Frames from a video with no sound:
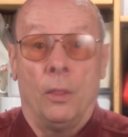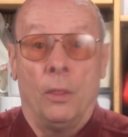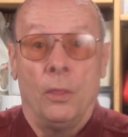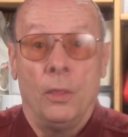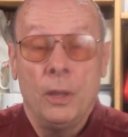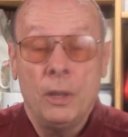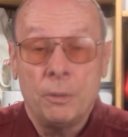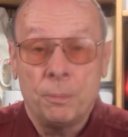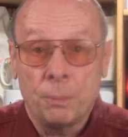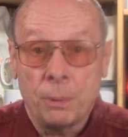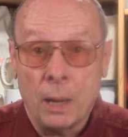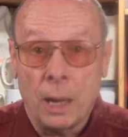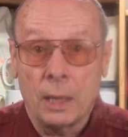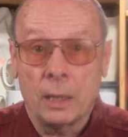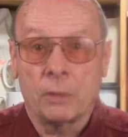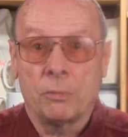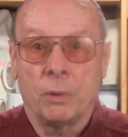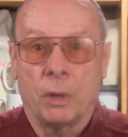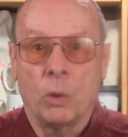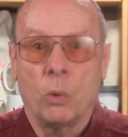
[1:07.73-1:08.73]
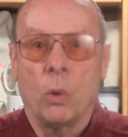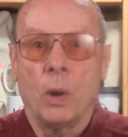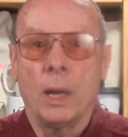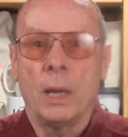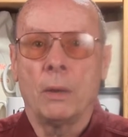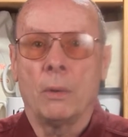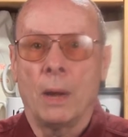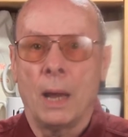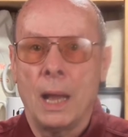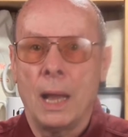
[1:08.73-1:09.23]
these products
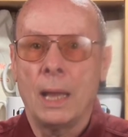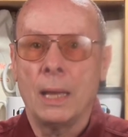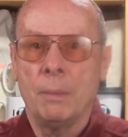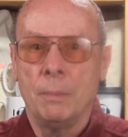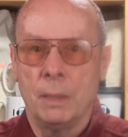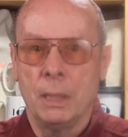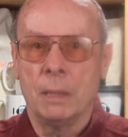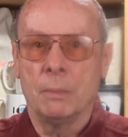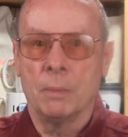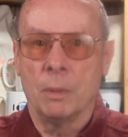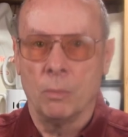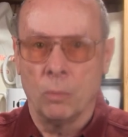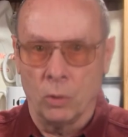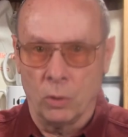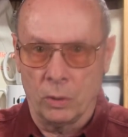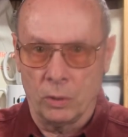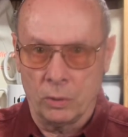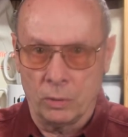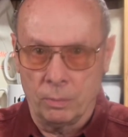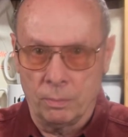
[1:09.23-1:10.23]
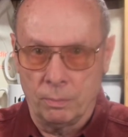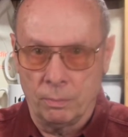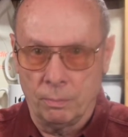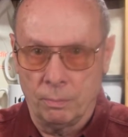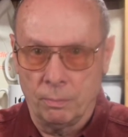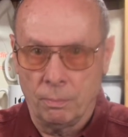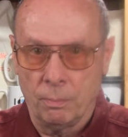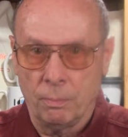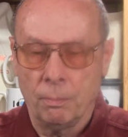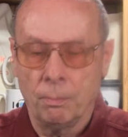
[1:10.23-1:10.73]
require a high minimum order,
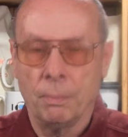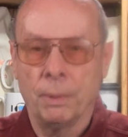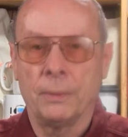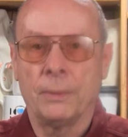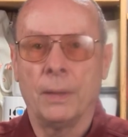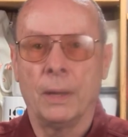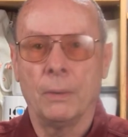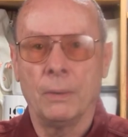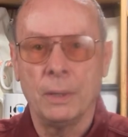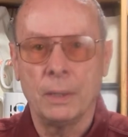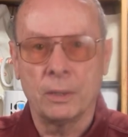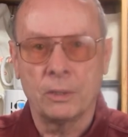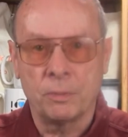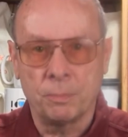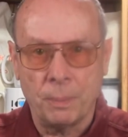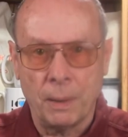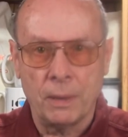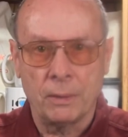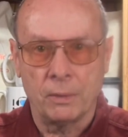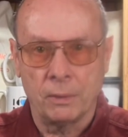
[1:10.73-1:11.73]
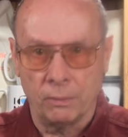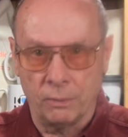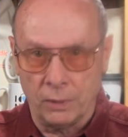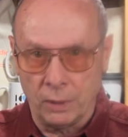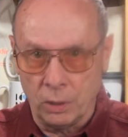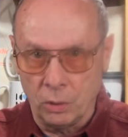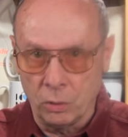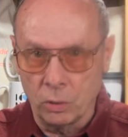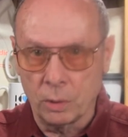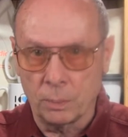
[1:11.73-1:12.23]
but they're inexpensive. The
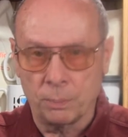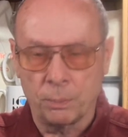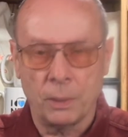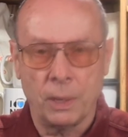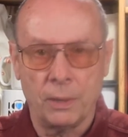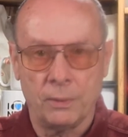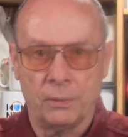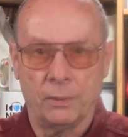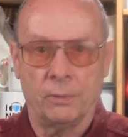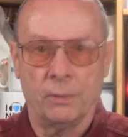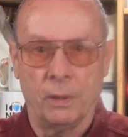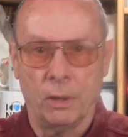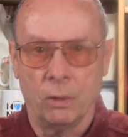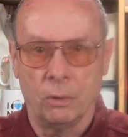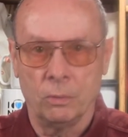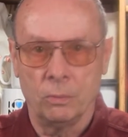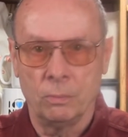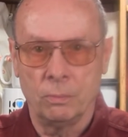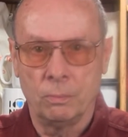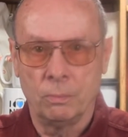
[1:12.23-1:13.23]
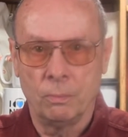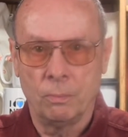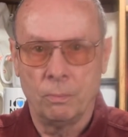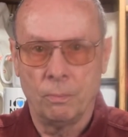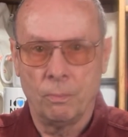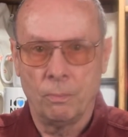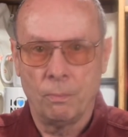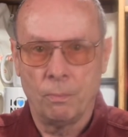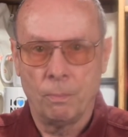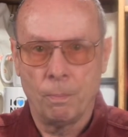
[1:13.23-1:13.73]
unit price is low.
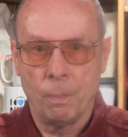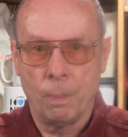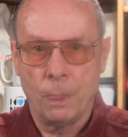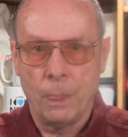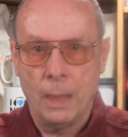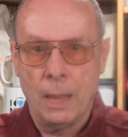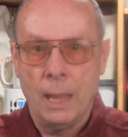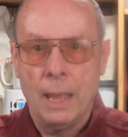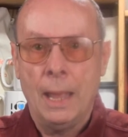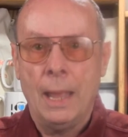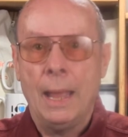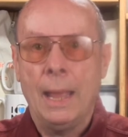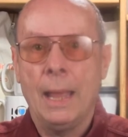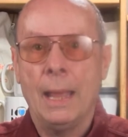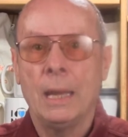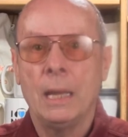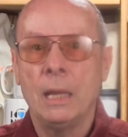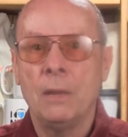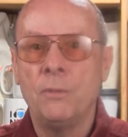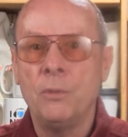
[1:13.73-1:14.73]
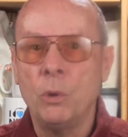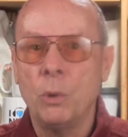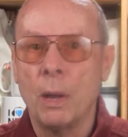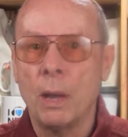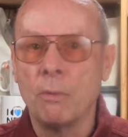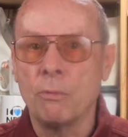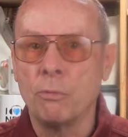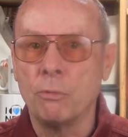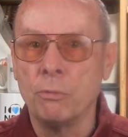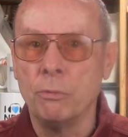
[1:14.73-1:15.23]
And if you
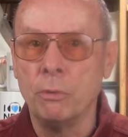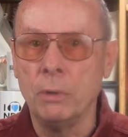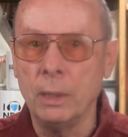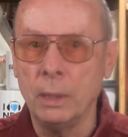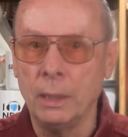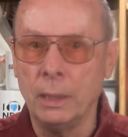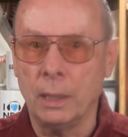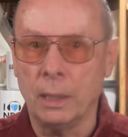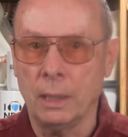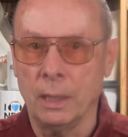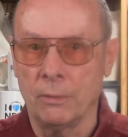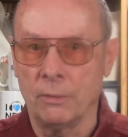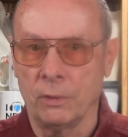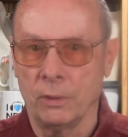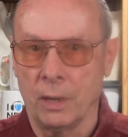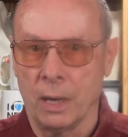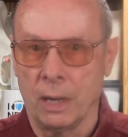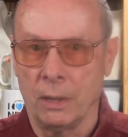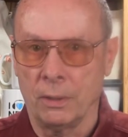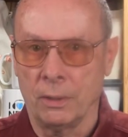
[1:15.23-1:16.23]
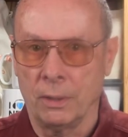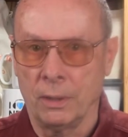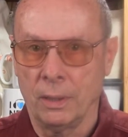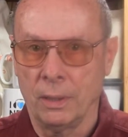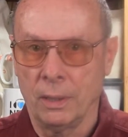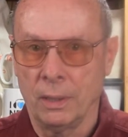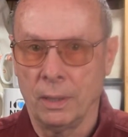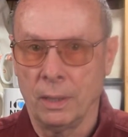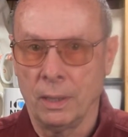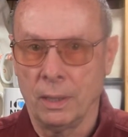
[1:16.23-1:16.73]
have really clever art,
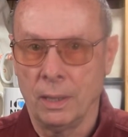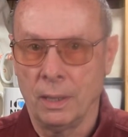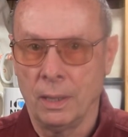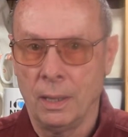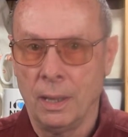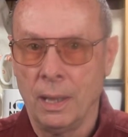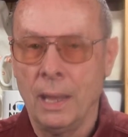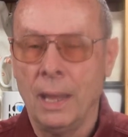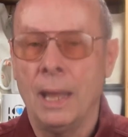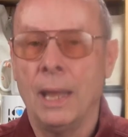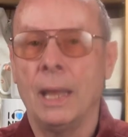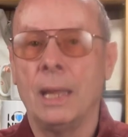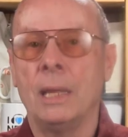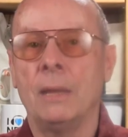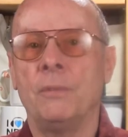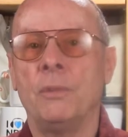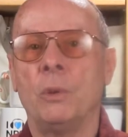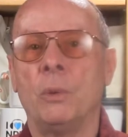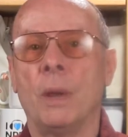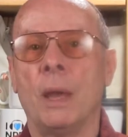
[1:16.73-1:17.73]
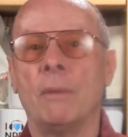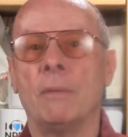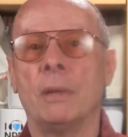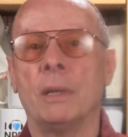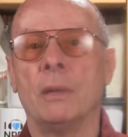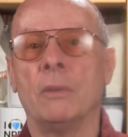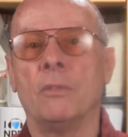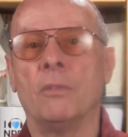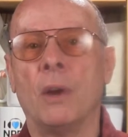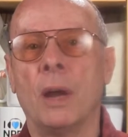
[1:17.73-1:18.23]
and if you have an
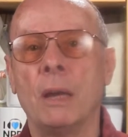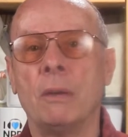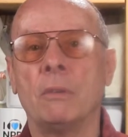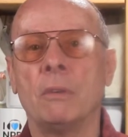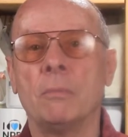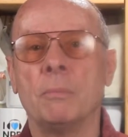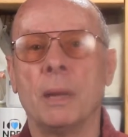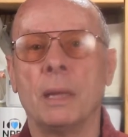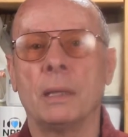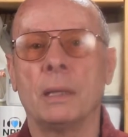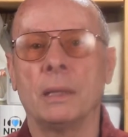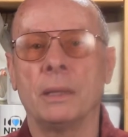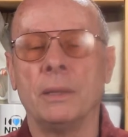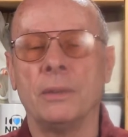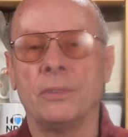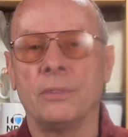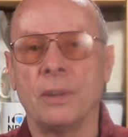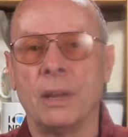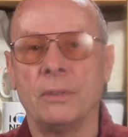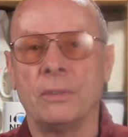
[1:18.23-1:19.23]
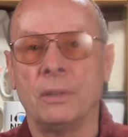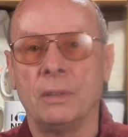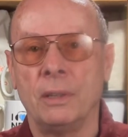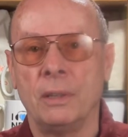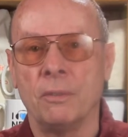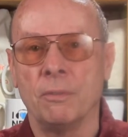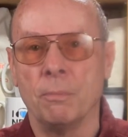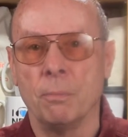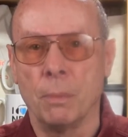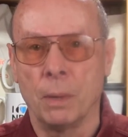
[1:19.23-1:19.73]
environmentally
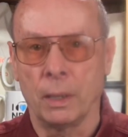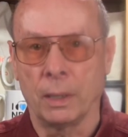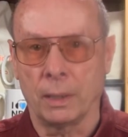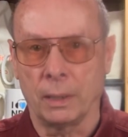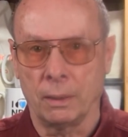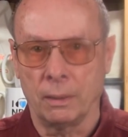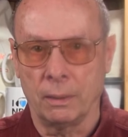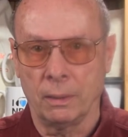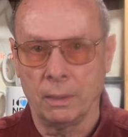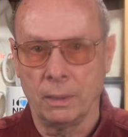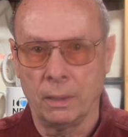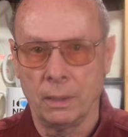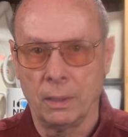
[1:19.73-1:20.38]
sensitive market,